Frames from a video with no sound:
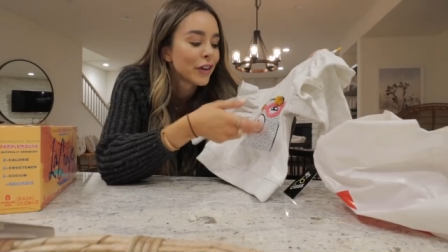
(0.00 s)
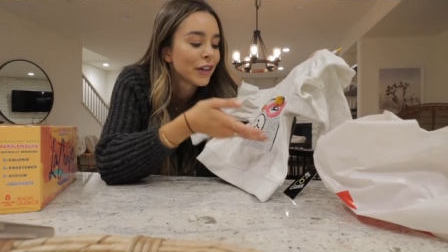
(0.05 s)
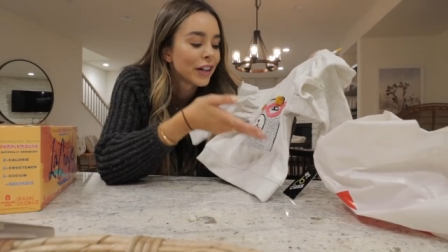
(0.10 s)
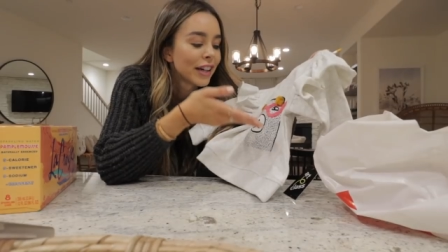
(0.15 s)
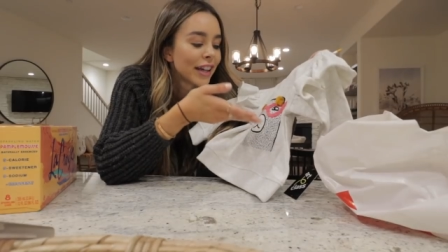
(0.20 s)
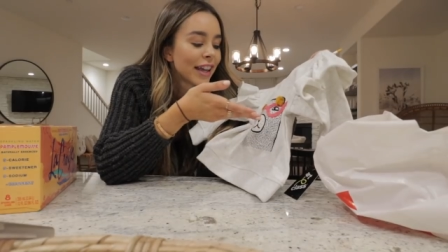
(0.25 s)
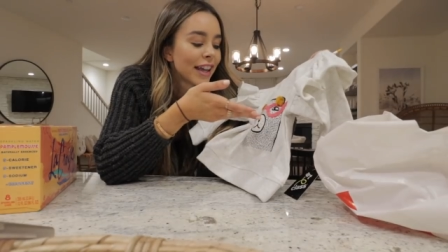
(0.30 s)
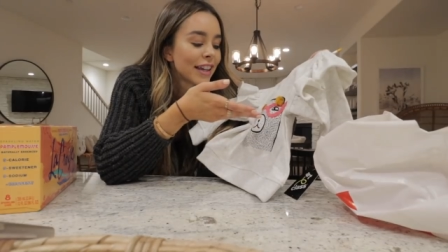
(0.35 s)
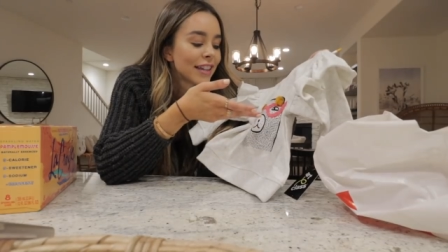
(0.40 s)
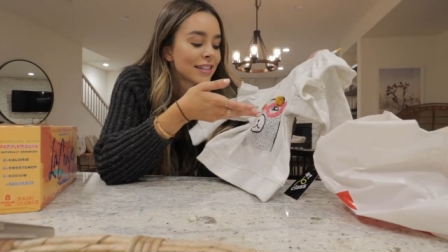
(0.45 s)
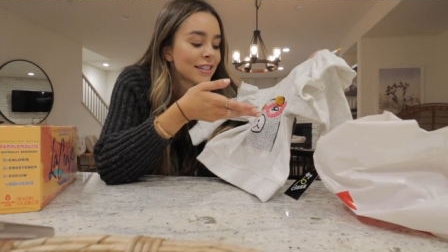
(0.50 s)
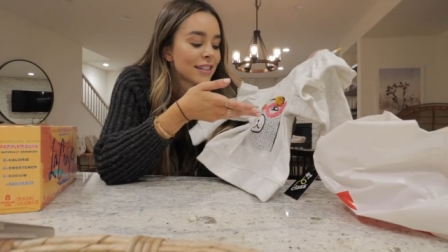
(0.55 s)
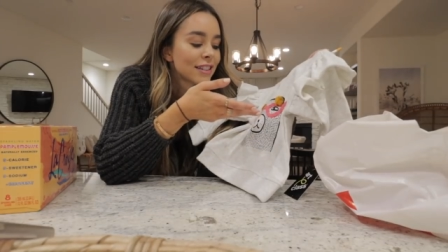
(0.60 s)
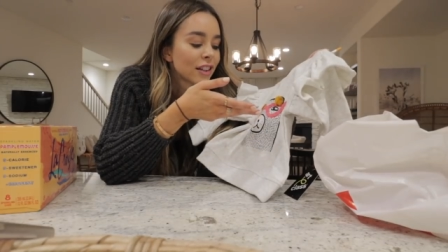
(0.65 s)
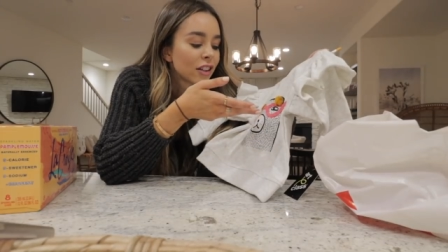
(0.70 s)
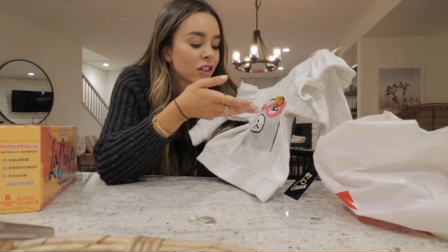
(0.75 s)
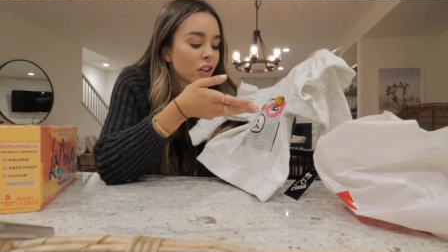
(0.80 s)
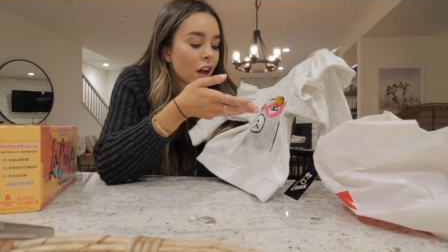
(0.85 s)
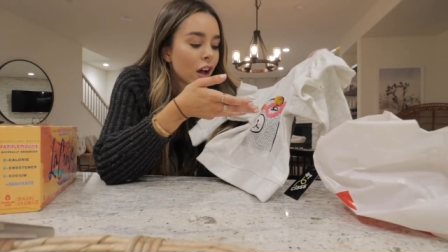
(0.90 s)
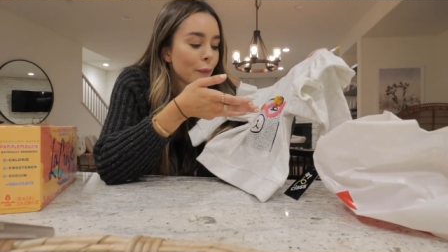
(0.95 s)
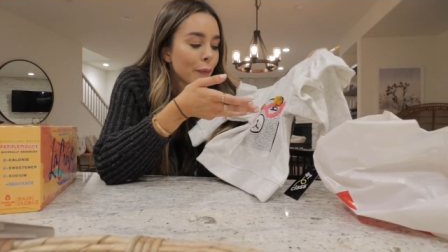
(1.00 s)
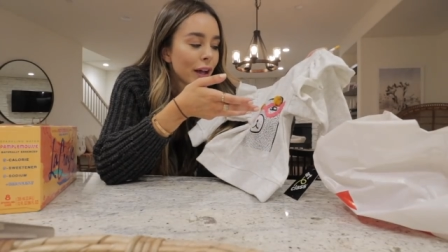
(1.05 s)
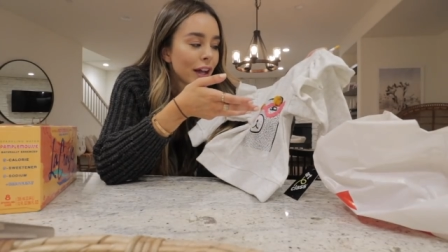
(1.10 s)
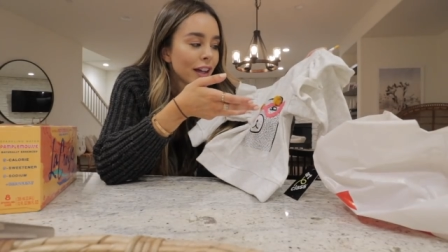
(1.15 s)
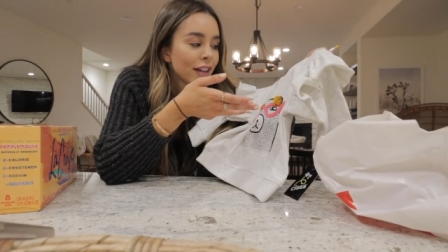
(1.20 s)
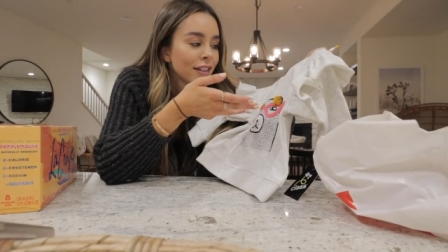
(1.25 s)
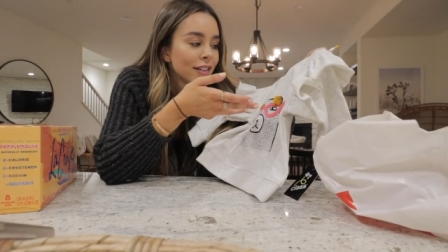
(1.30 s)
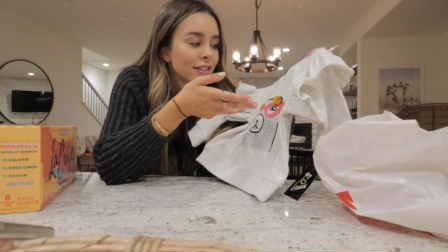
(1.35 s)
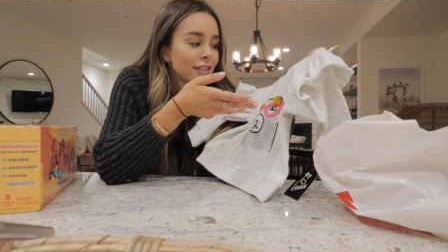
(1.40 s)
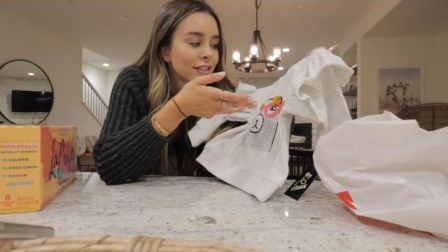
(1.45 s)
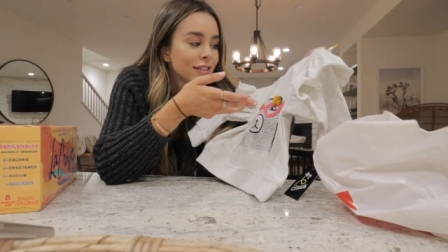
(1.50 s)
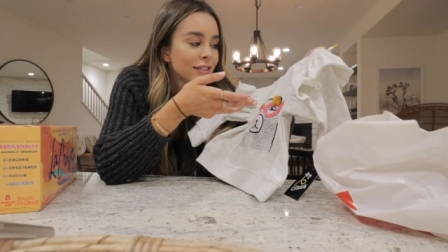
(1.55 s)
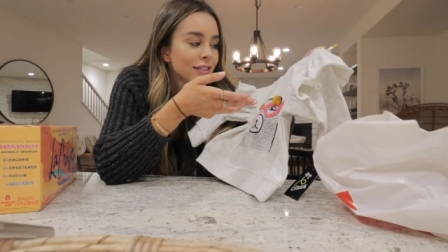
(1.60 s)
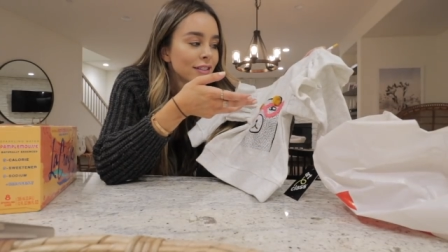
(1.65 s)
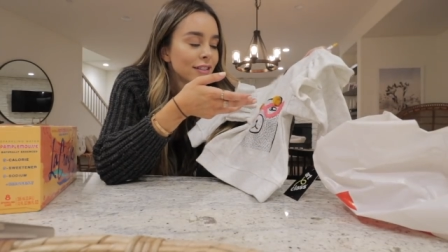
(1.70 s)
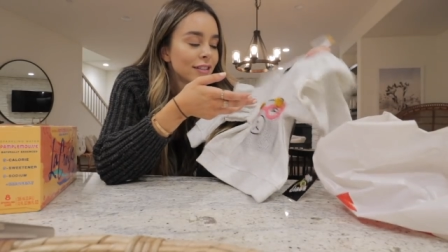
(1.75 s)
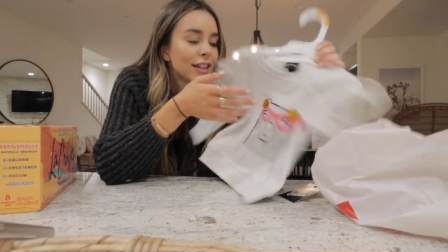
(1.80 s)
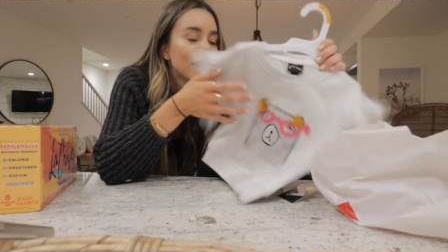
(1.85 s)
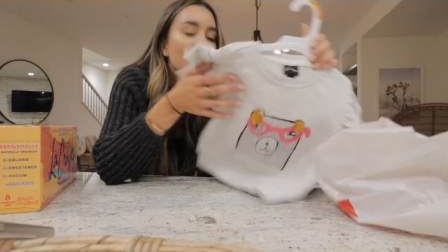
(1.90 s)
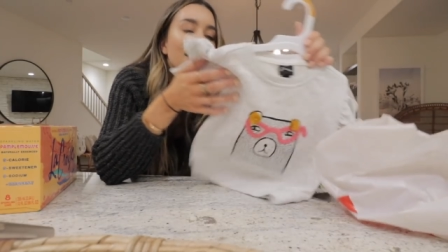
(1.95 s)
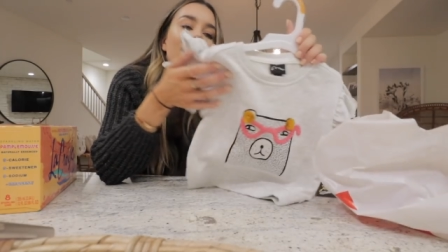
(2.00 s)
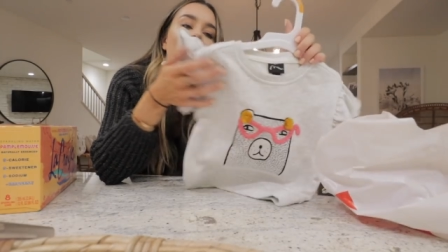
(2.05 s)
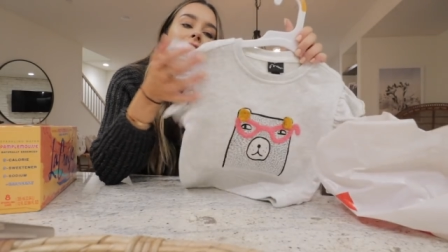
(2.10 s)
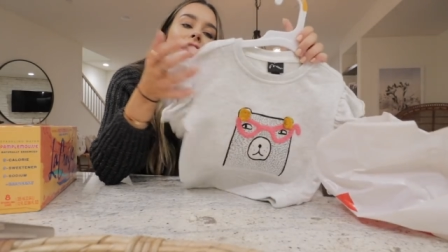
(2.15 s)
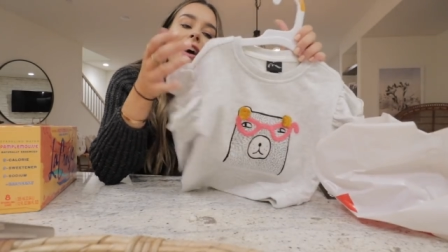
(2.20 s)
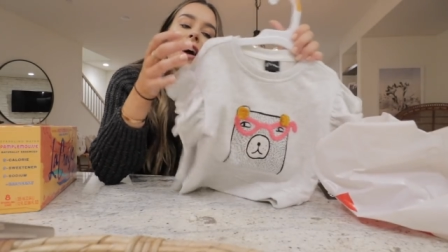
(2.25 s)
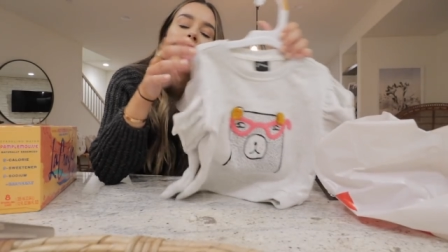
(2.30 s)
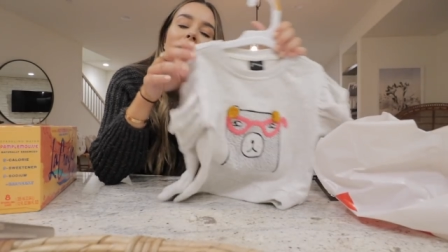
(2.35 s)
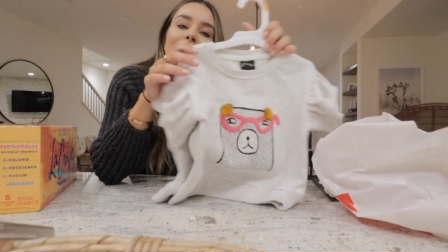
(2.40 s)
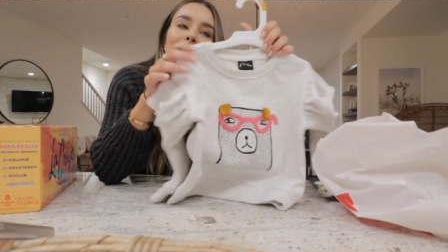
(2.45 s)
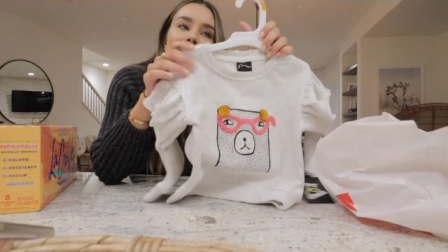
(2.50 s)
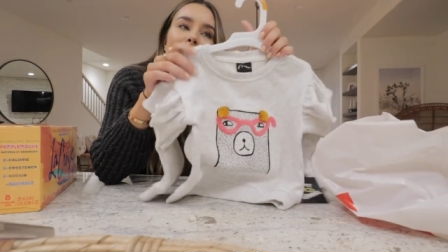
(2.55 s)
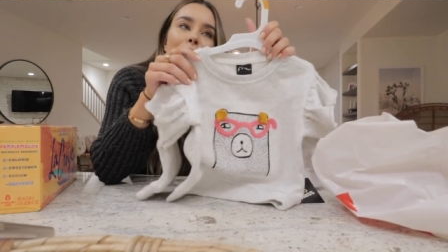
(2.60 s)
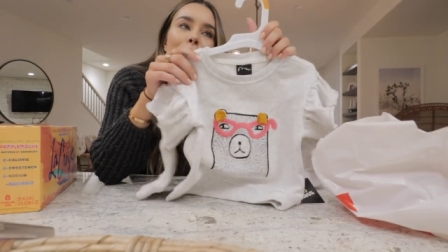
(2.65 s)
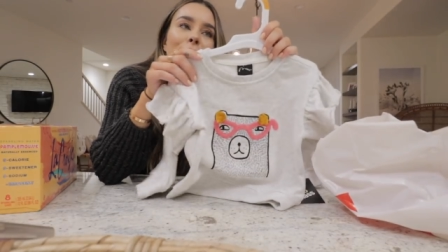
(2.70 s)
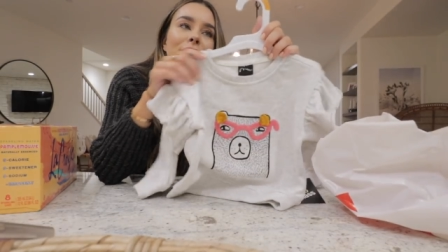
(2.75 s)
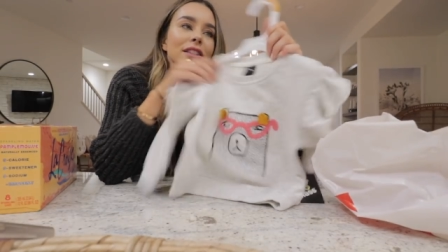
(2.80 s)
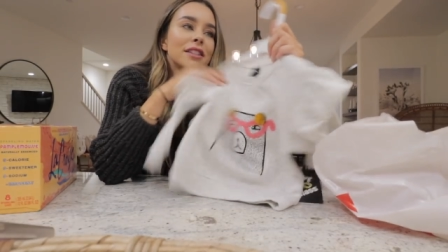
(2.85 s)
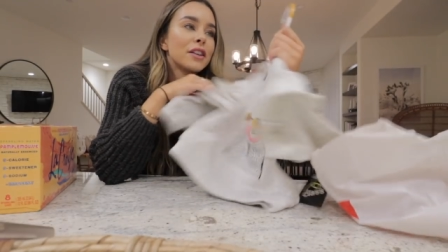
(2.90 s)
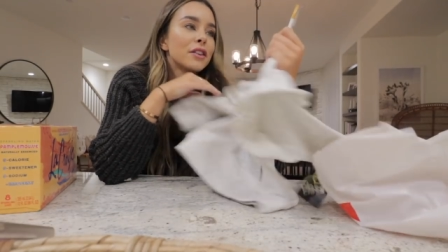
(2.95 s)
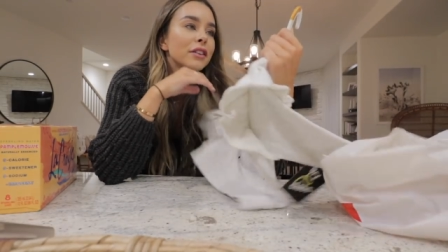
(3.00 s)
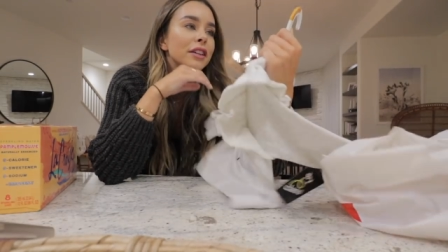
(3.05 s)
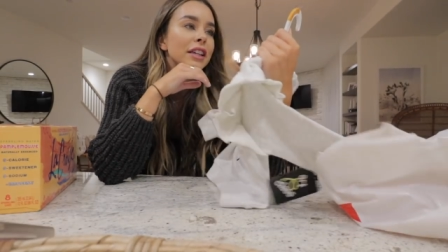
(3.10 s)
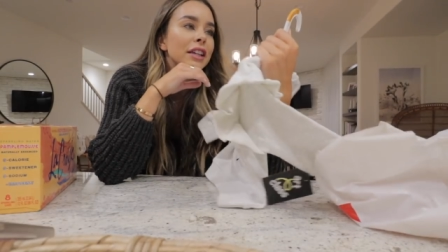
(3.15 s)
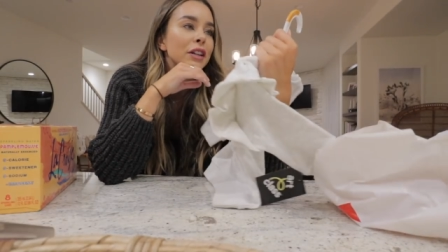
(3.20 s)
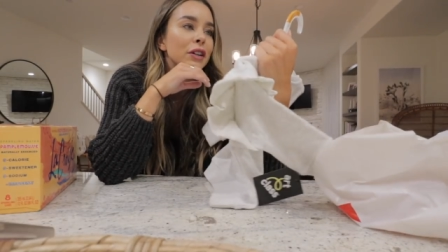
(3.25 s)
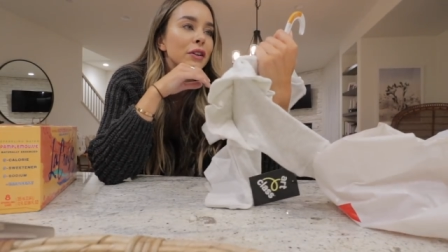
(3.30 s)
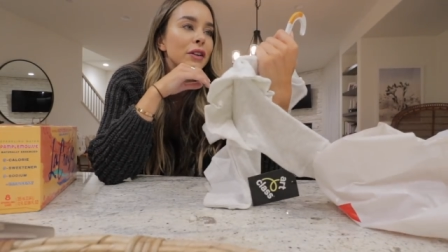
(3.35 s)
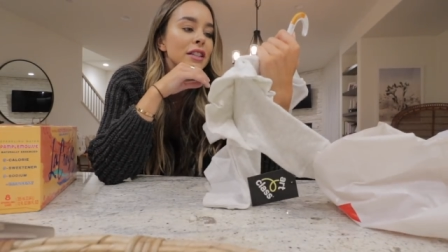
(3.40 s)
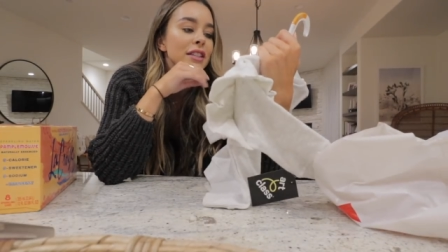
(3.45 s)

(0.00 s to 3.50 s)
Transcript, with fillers: know what it is? Is it a llama? I don't know, but it's so cute.